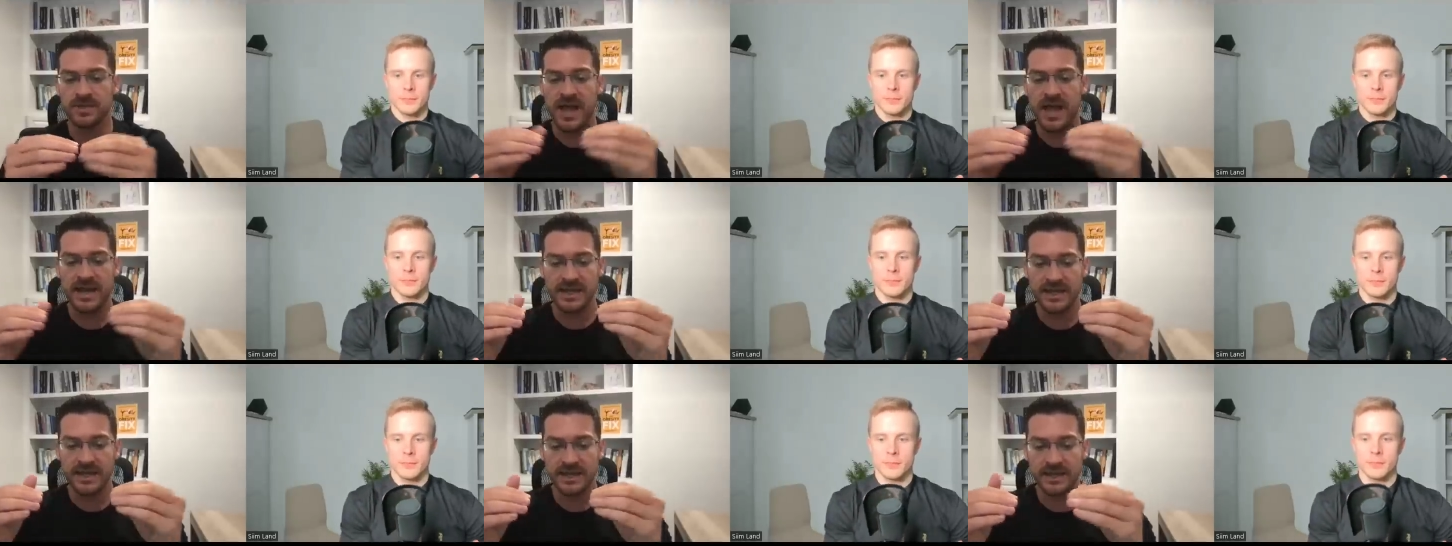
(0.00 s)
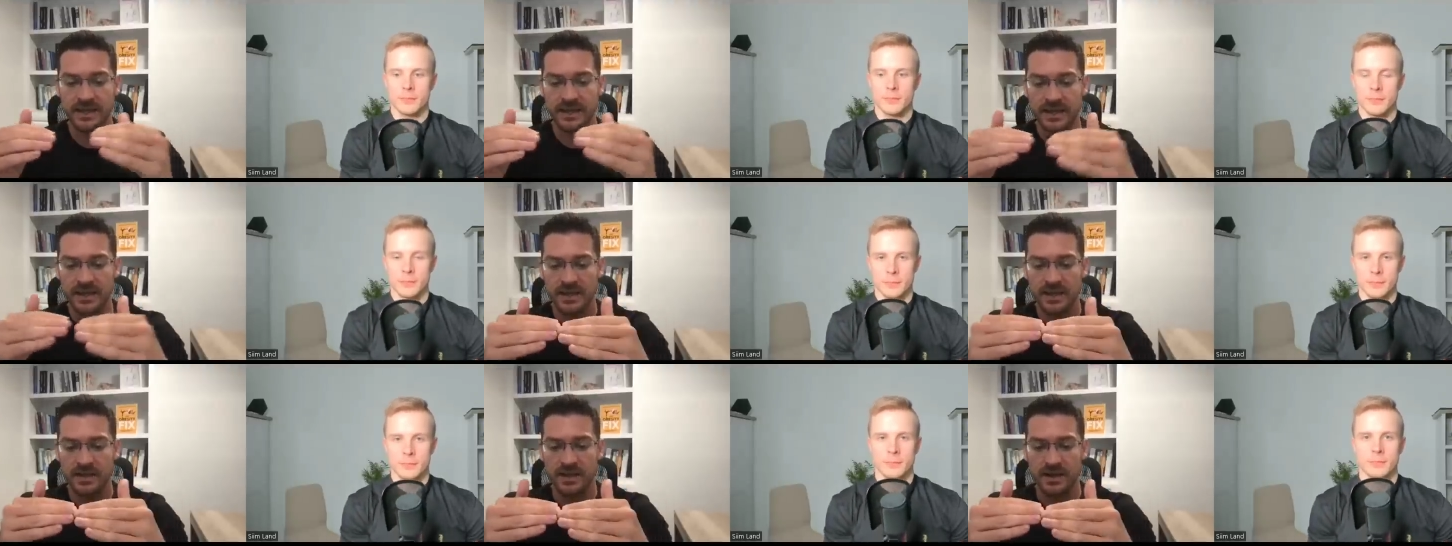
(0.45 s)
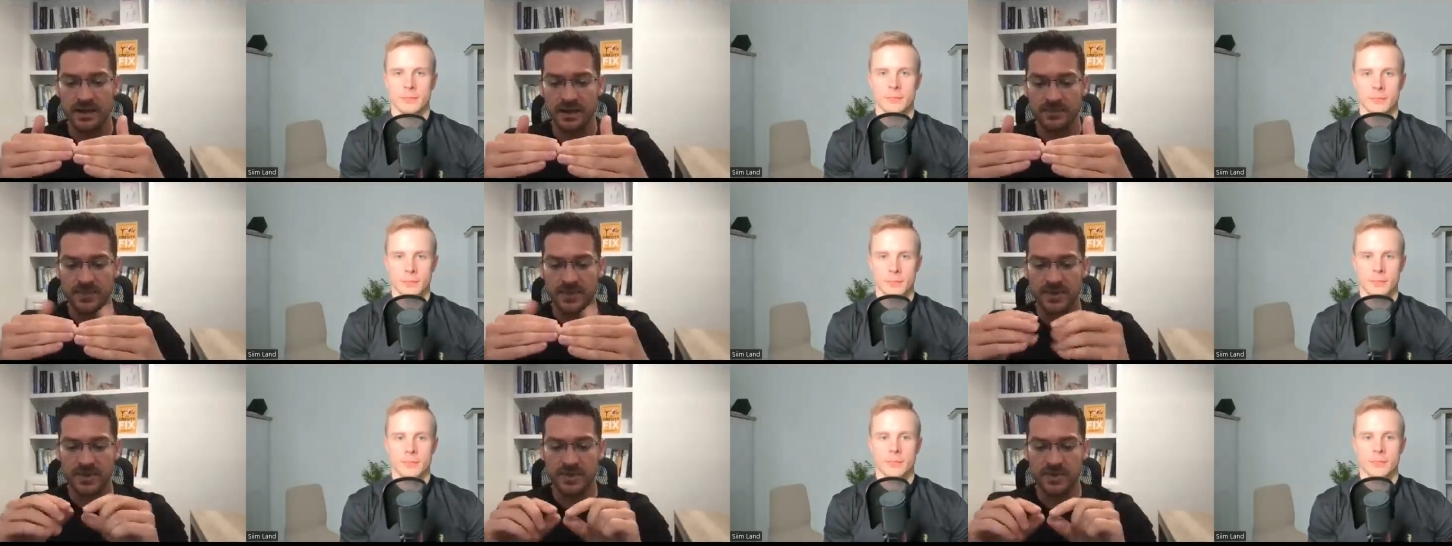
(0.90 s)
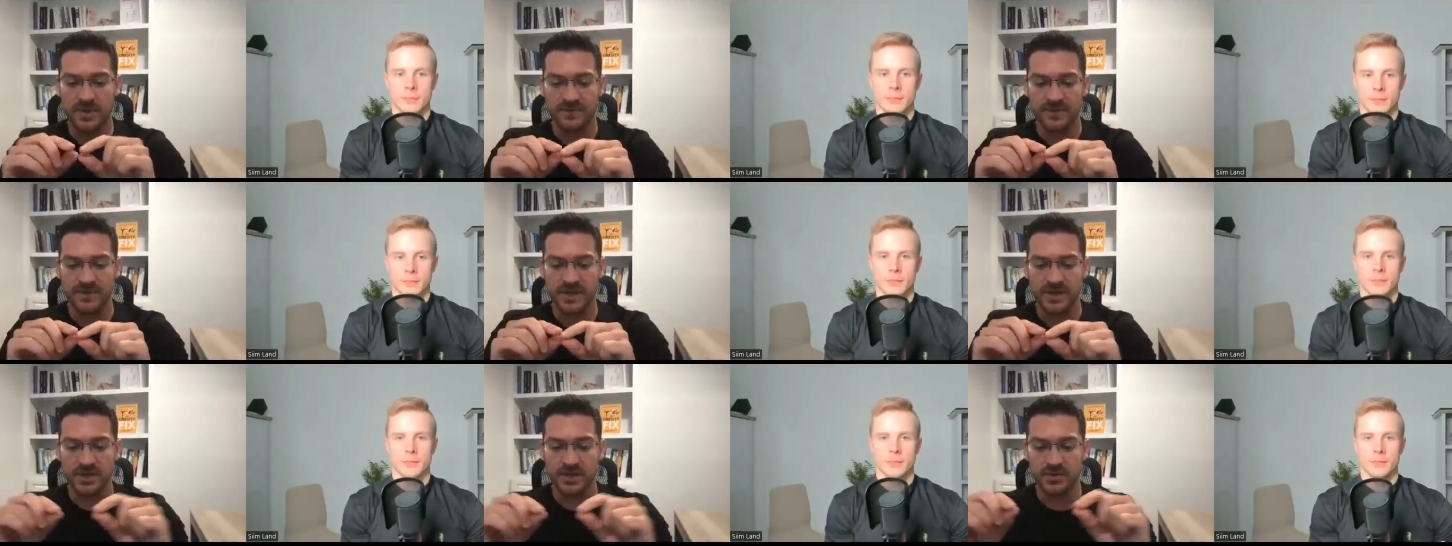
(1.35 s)
Speaker 1: lining um, and you
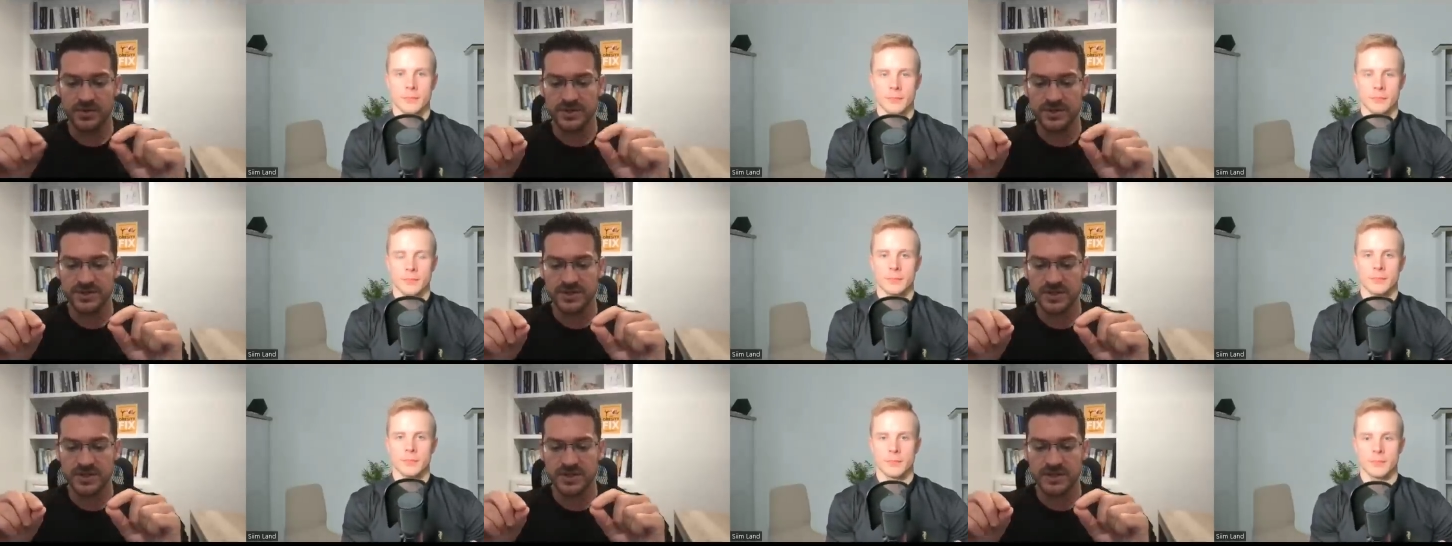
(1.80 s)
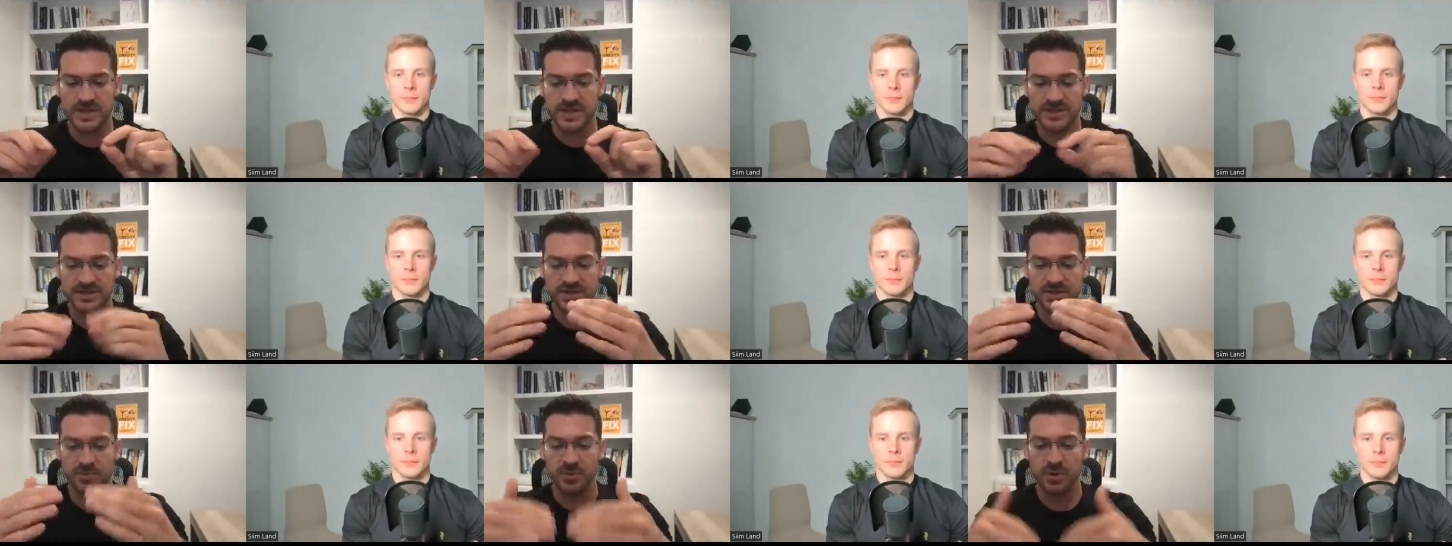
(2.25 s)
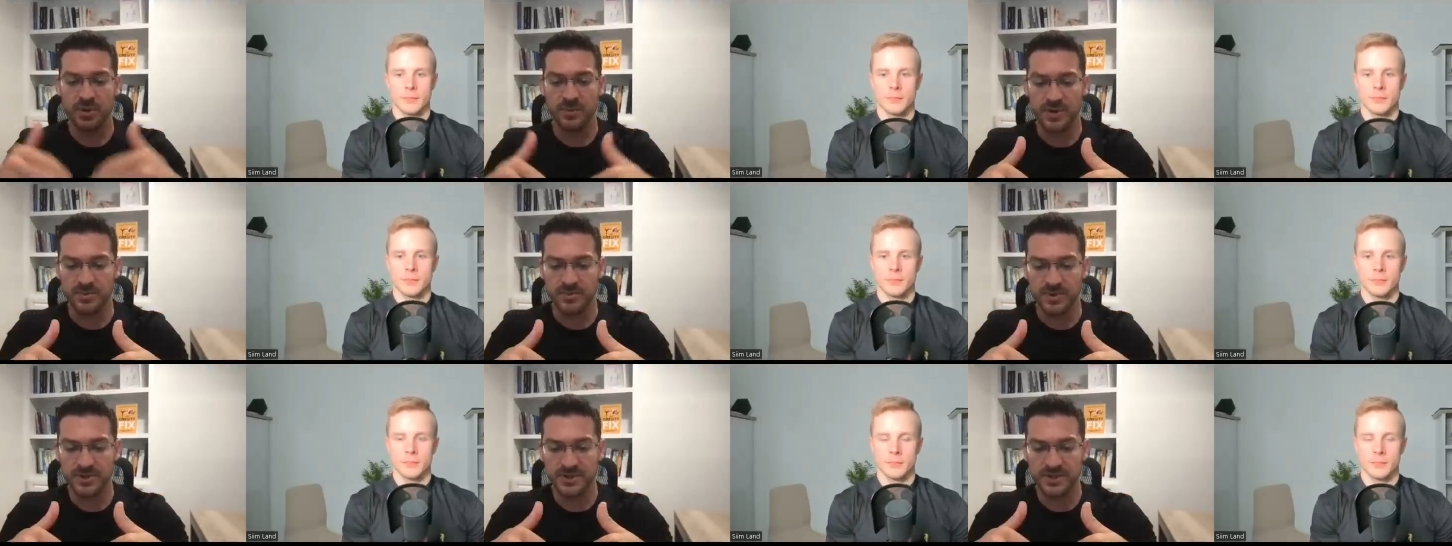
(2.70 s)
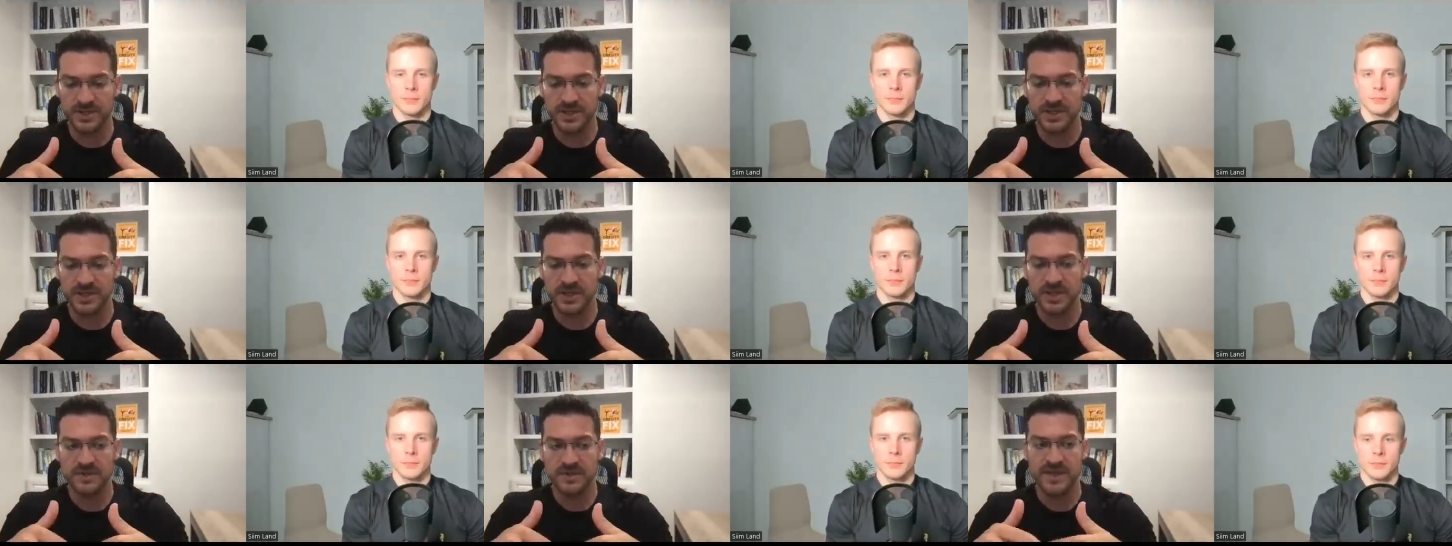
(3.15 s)
have an increase in intestinal
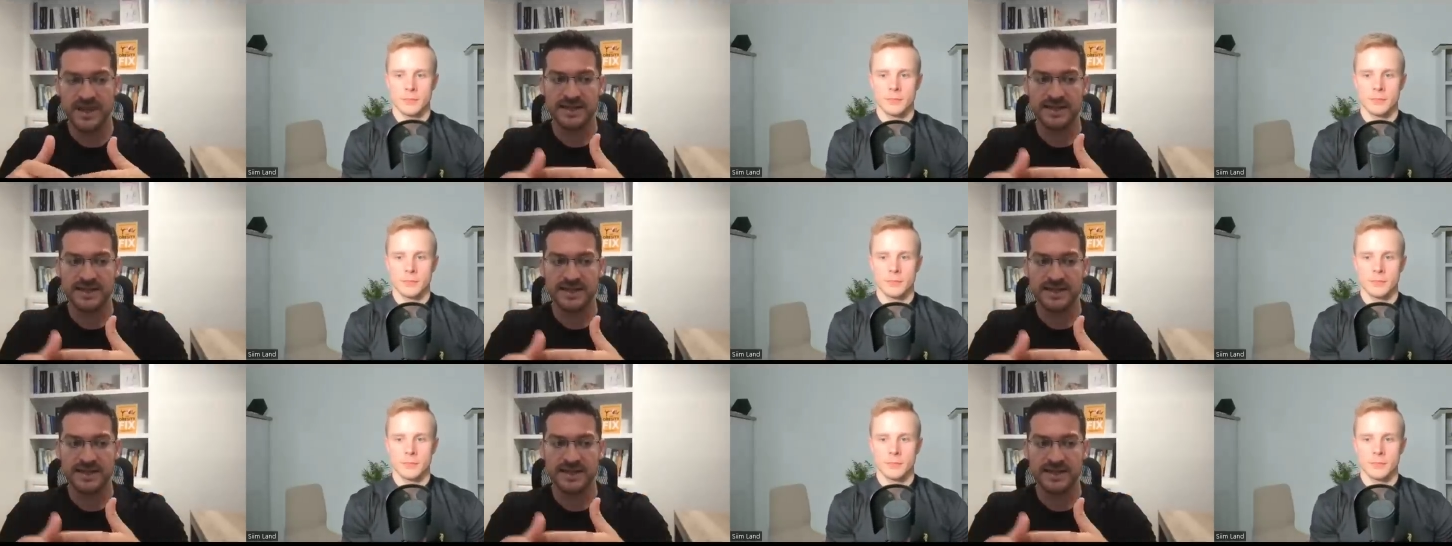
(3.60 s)
permeability